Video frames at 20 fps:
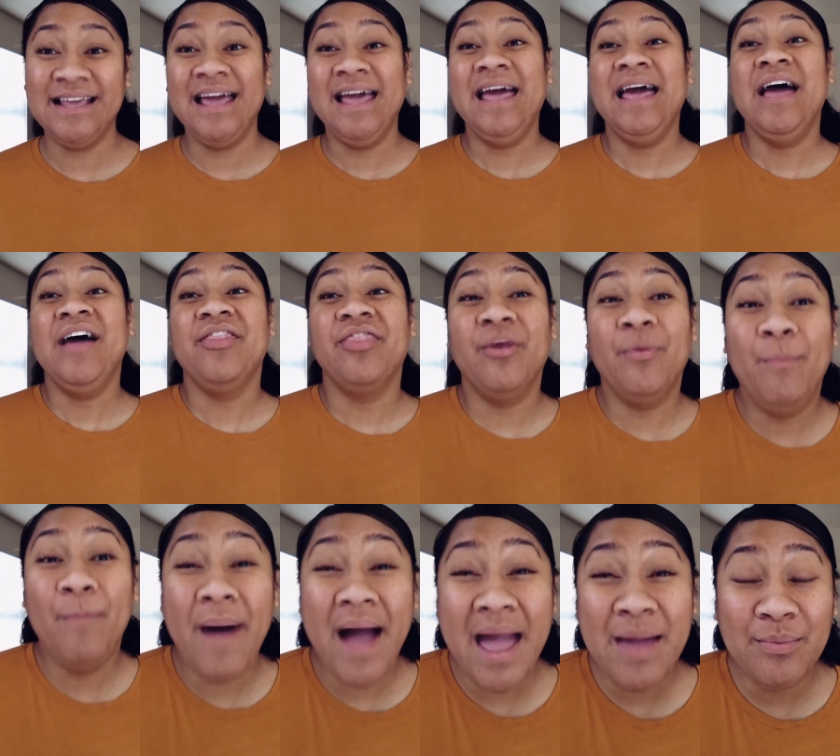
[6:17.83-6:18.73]
the
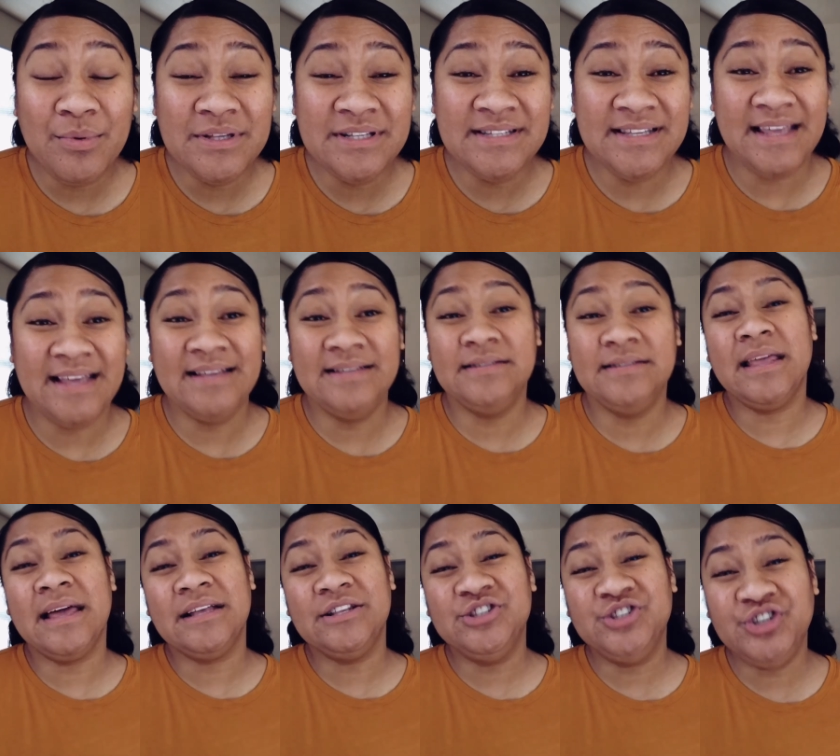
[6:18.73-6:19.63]
Bible says that
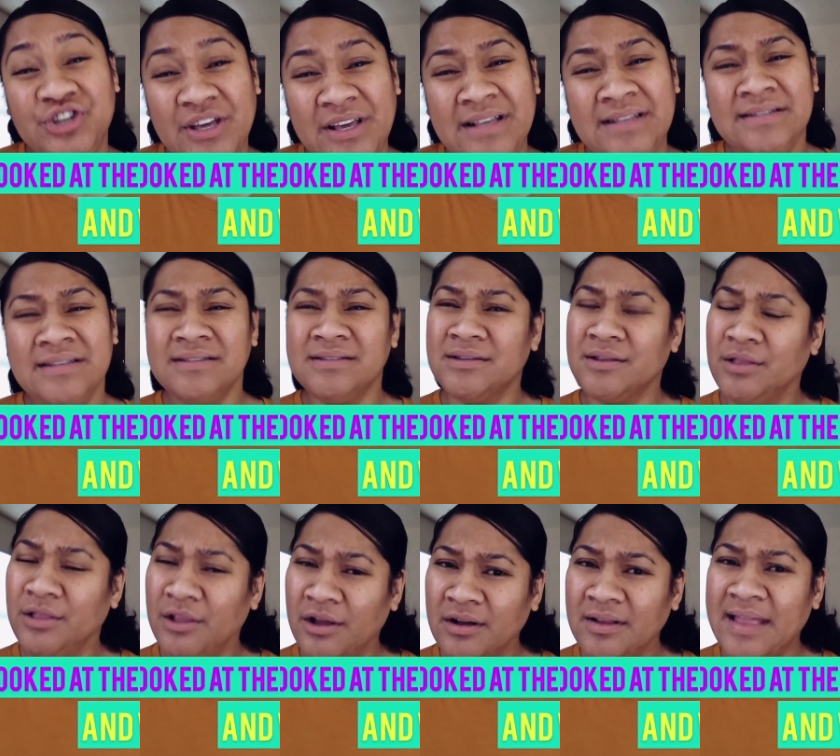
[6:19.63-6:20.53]
Jesus
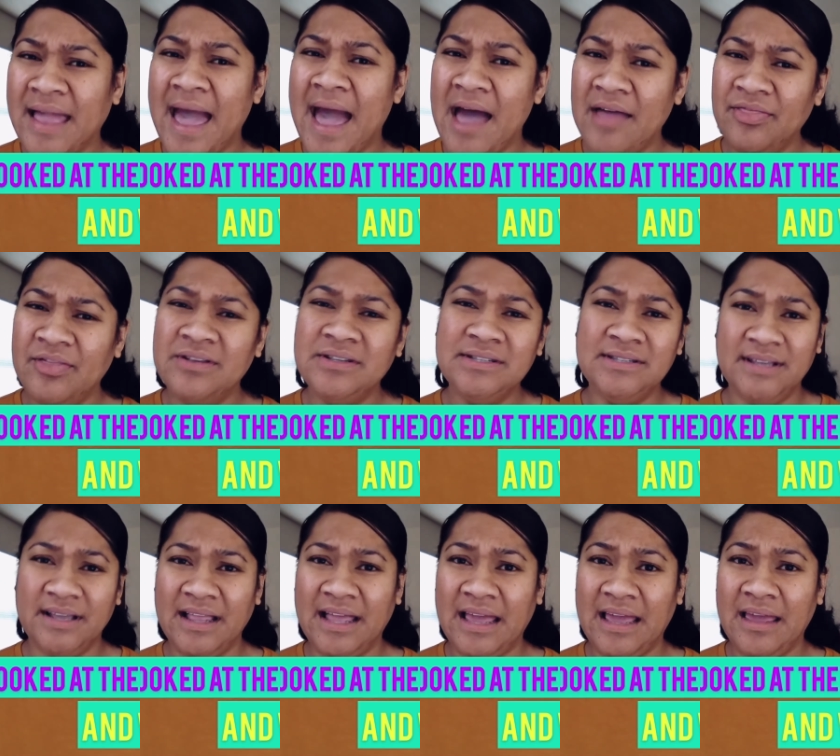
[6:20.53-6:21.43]
looked at the
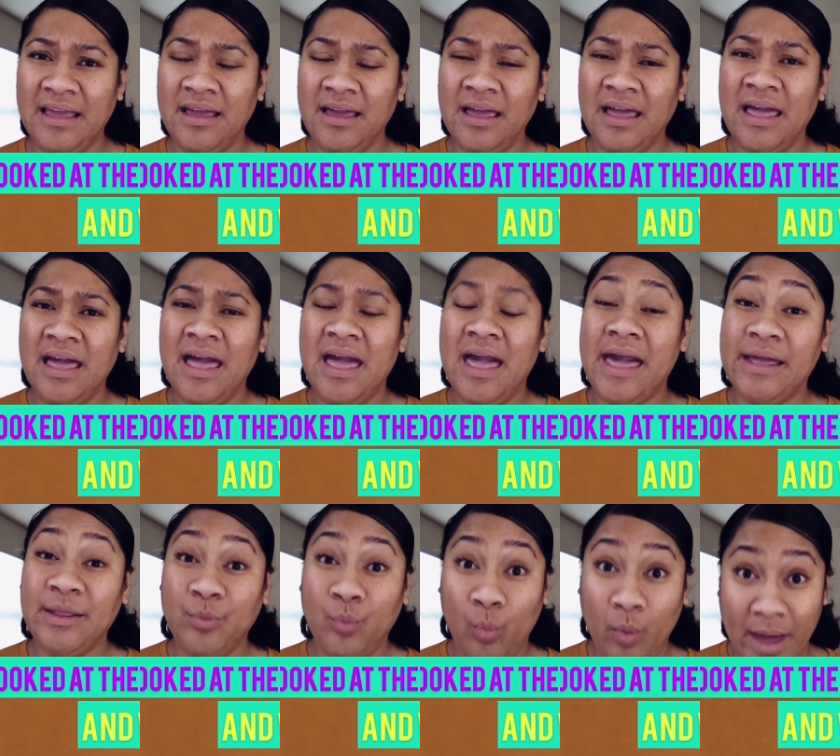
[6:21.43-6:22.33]
city and
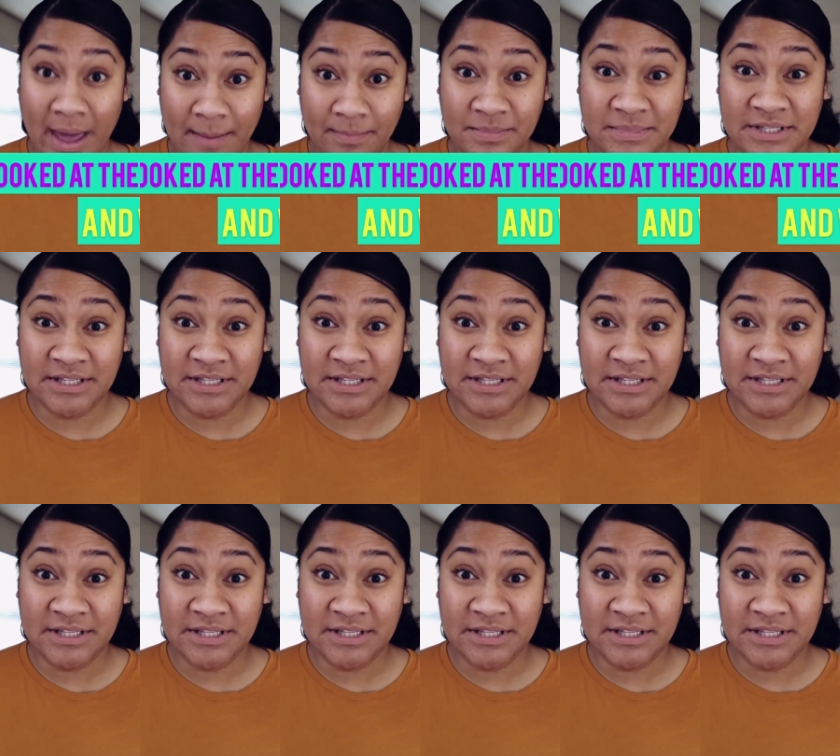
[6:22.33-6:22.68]
wept.